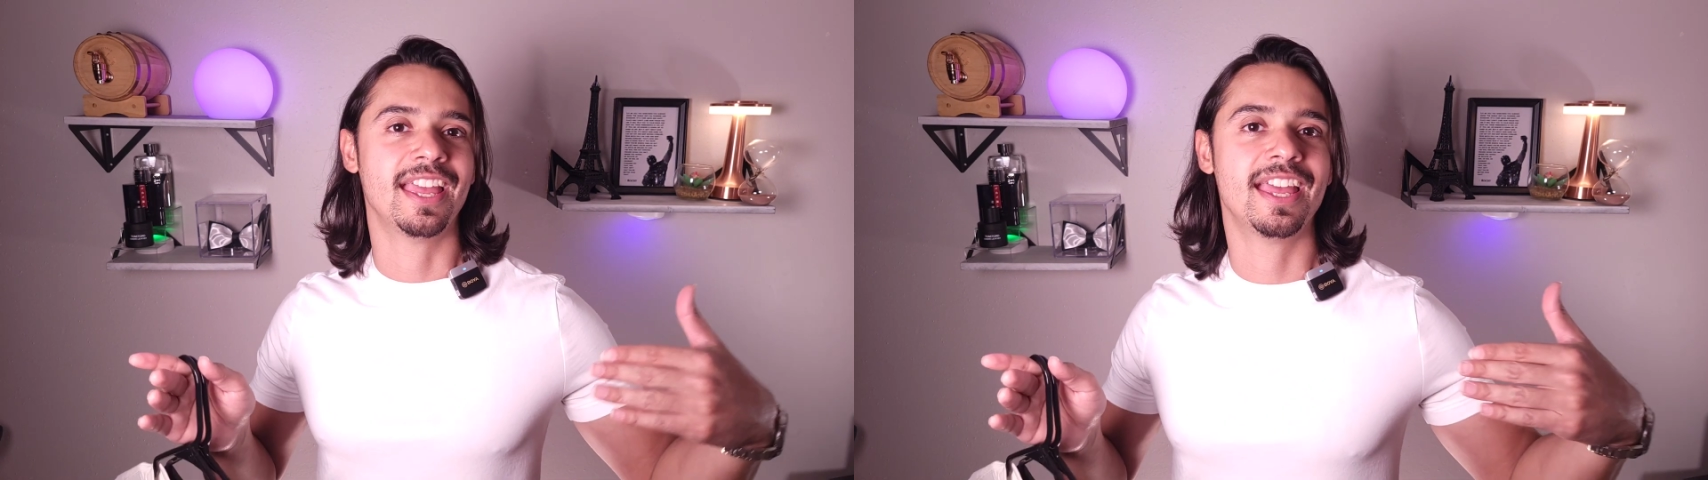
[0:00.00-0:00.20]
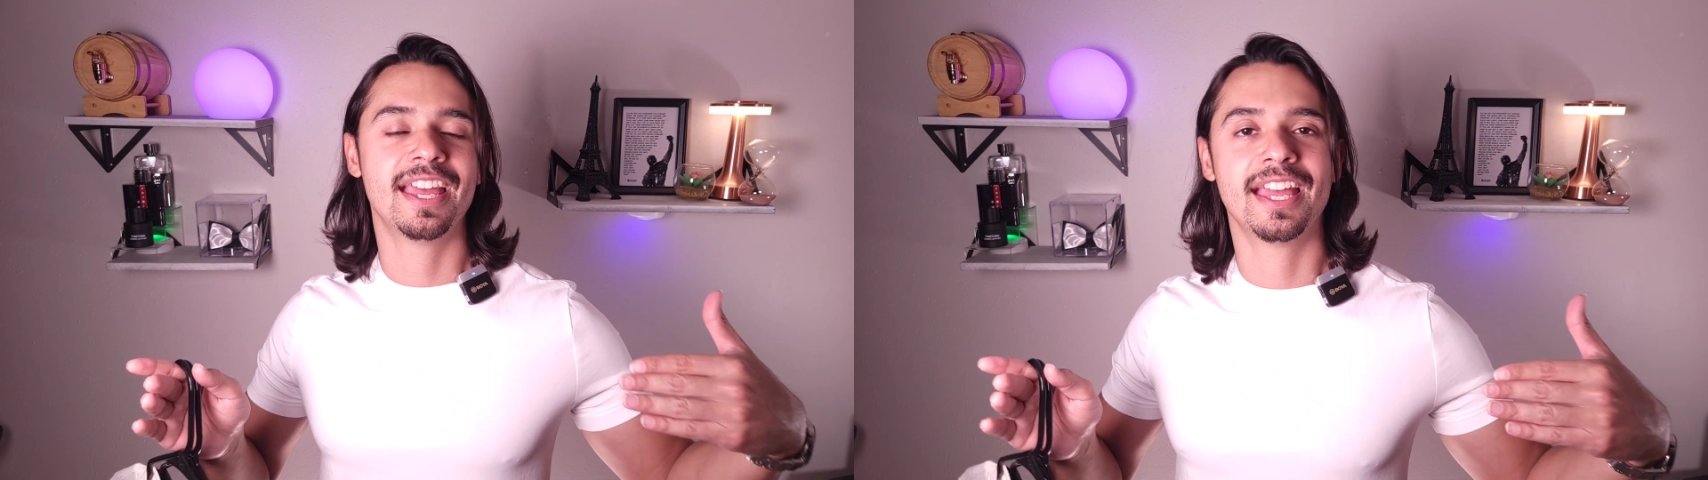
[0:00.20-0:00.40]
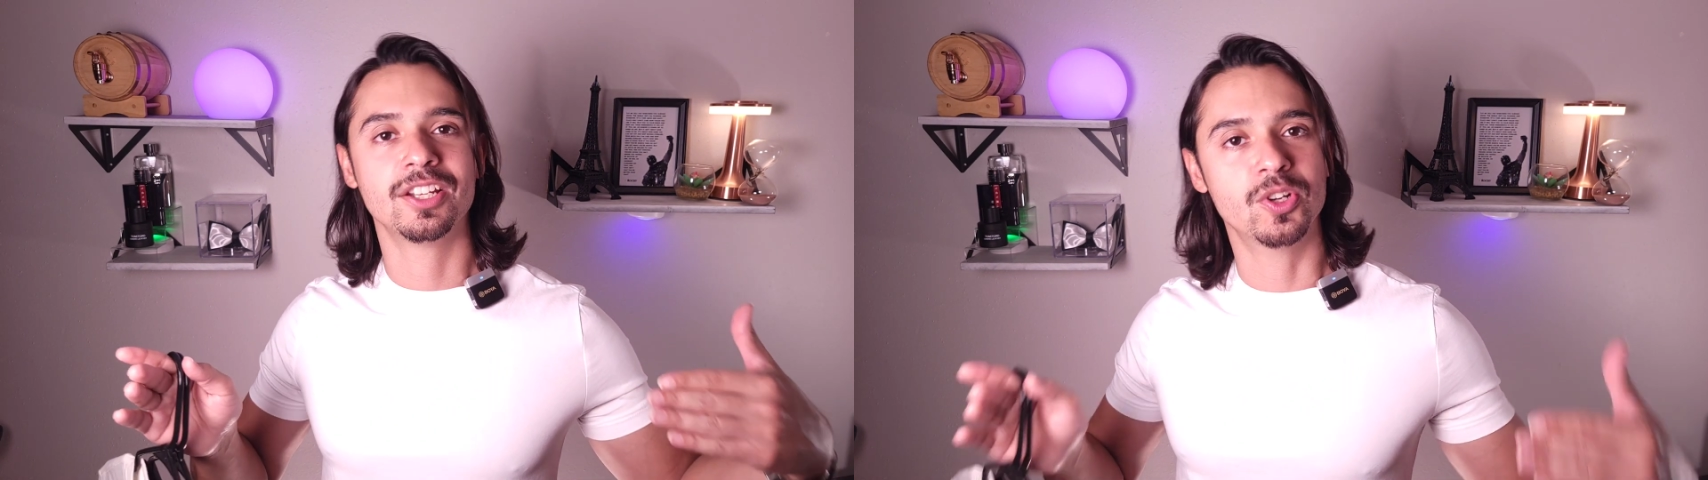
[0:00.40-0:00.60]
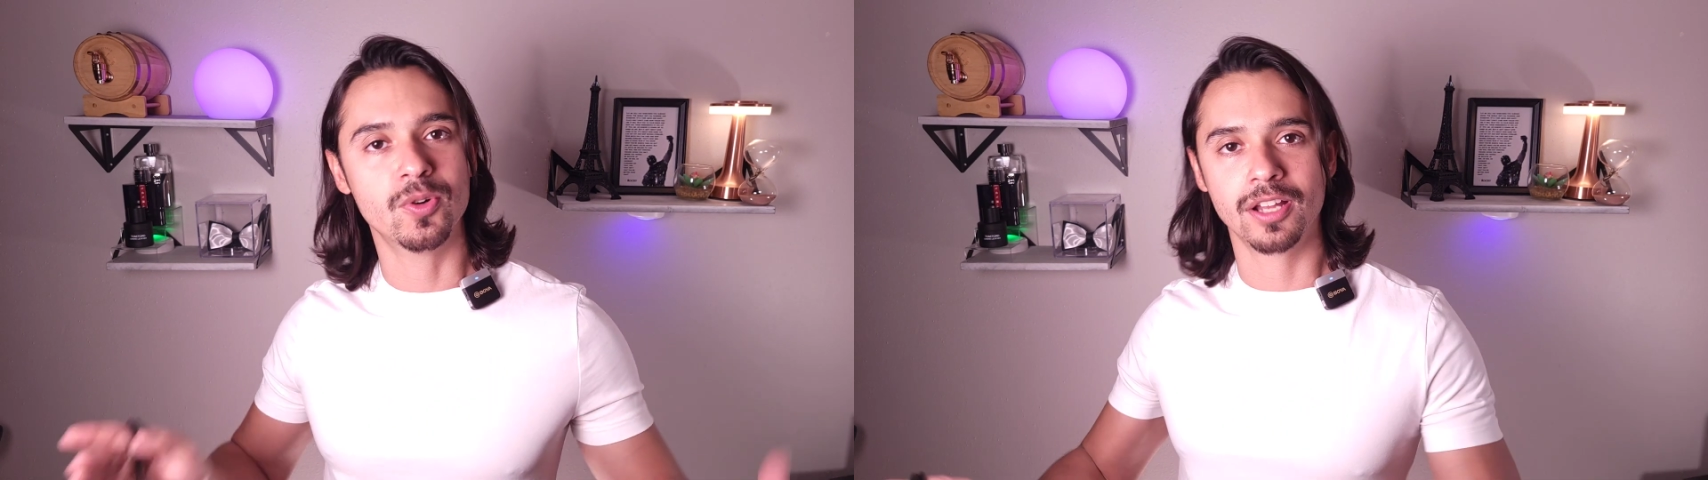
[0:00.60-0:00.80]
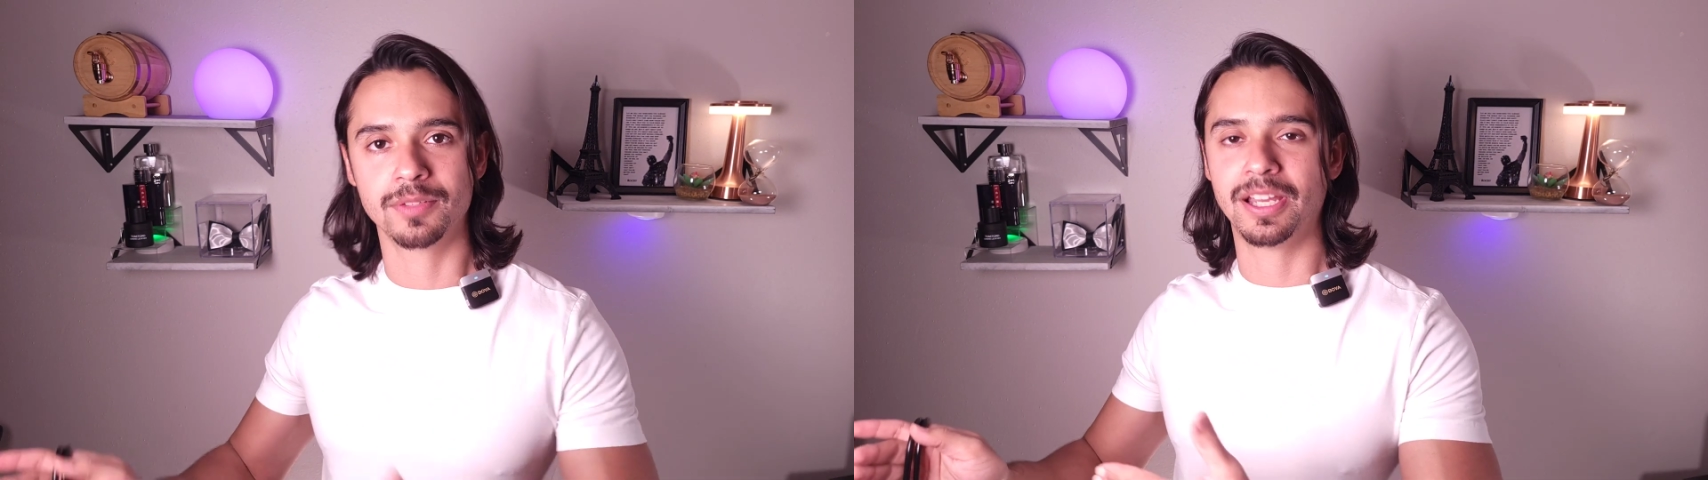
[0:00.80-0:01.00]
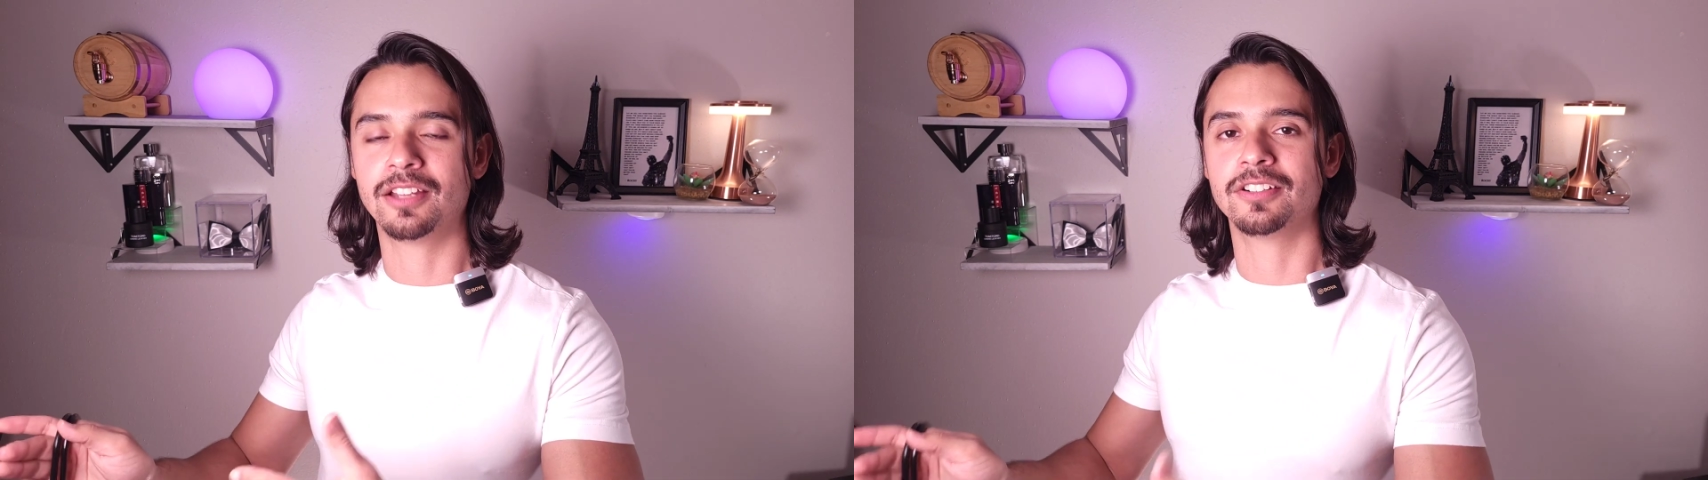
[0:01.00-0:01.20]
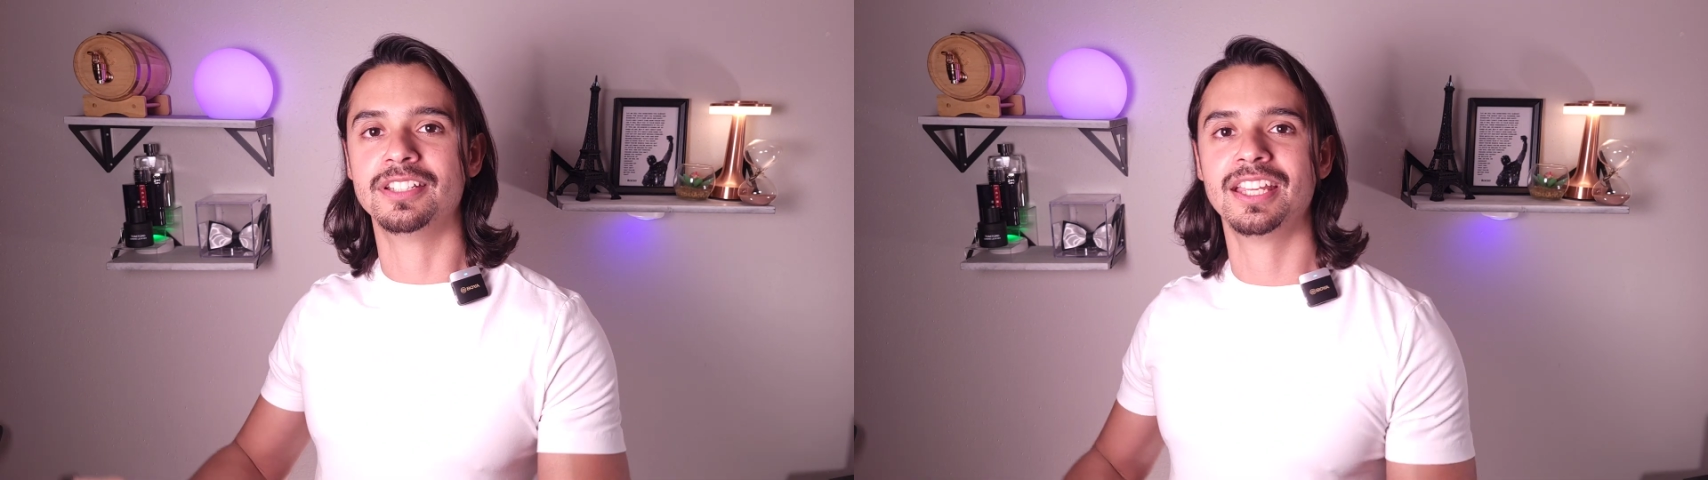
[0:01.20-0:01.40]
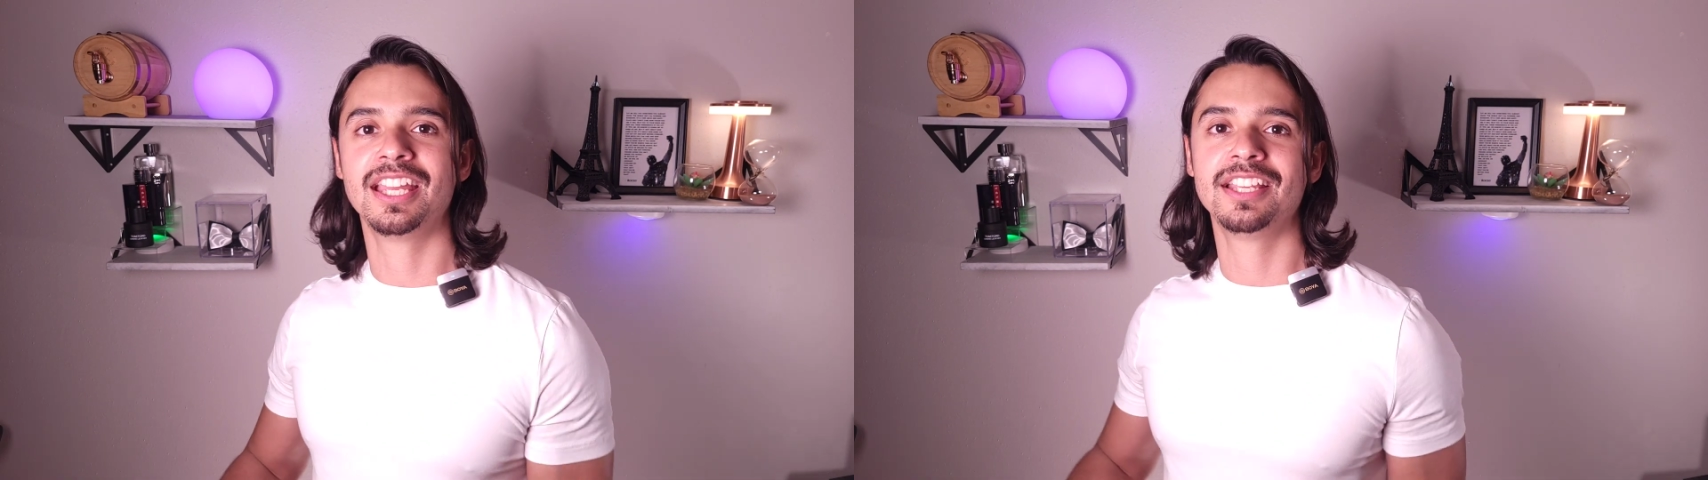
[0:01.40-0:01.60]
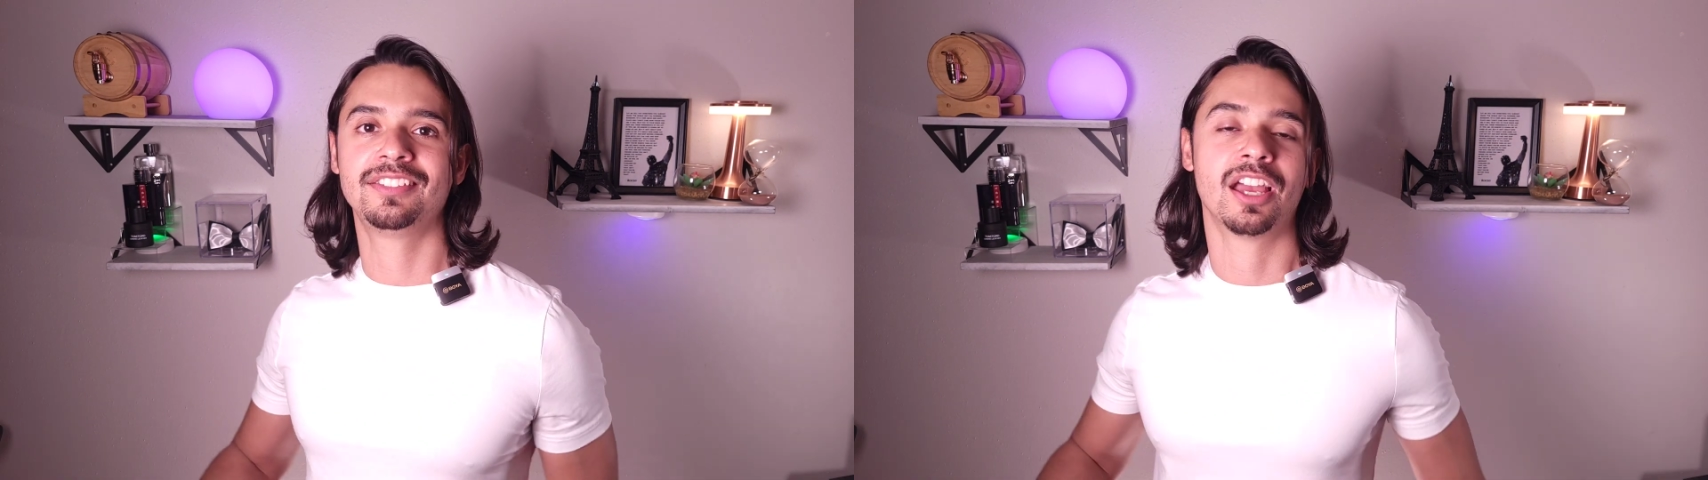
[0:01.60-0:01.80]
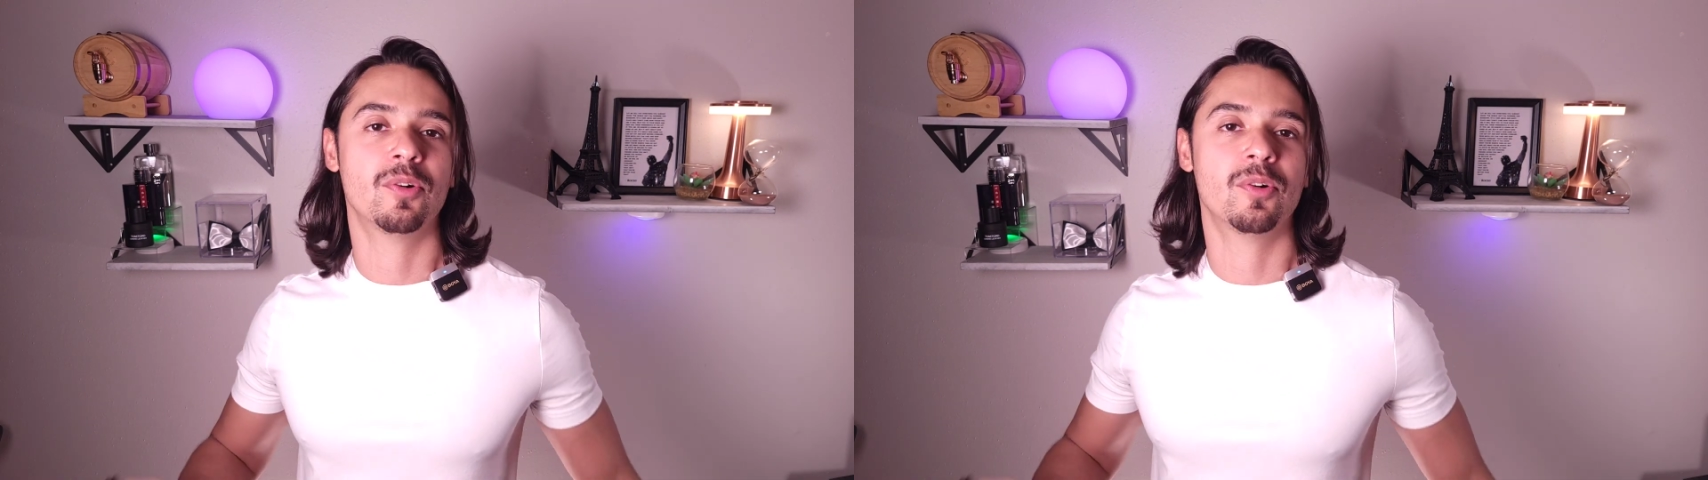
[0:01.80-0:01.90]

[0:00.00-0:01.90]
and go on about our days.